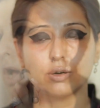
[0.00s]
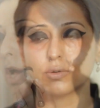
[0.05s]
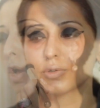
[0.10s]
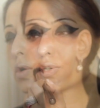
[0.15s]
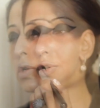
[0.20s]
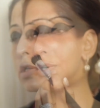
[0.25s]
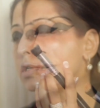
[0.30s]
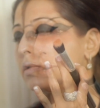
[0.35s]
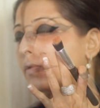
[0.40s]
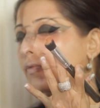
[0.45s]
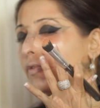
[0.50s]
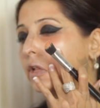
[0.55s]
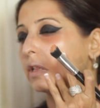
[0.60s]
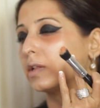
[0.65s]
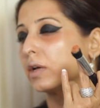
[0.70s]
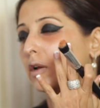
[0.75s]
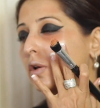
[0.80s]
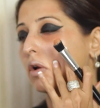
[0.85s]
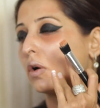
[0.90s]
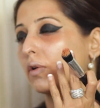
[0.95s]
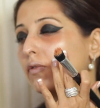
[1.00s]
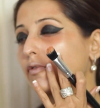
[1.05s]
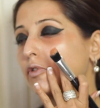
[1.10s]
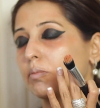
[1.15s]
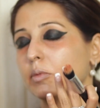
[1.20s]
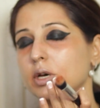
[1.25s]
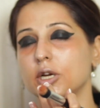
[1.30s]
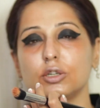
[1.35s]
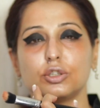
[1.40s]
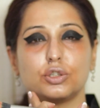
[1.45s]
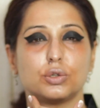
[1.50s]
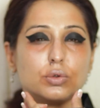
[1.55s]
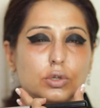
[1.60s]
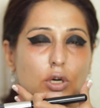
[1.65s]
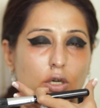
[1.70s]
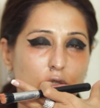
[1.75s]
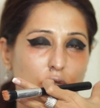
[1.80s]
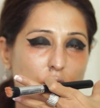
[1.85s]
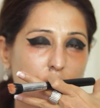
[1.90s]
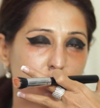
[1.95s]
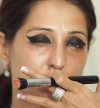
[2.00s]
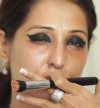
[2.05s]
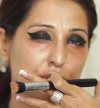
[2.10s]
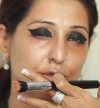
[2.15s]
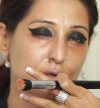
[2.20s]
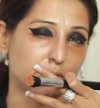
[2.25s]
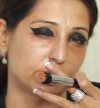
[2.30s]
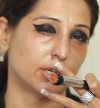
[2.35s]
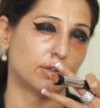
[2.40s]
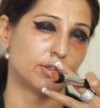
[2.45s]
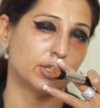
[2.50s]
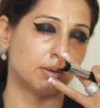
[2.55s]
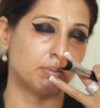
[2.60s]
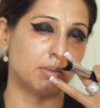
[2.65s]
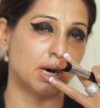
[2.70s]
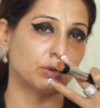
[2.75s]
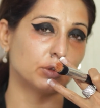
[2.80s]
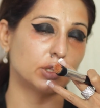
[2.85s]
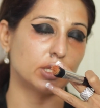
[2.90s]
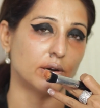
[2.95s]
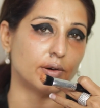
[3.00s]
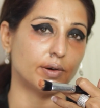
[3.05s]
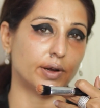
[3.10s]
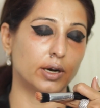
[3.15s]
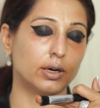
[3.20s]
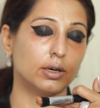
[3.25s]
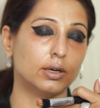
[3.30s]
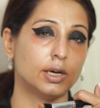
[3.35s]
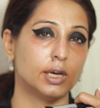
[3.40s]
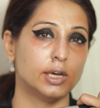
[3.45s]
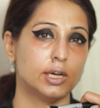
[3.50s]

I also feel that a lot of women do not concentrate on their mouth area,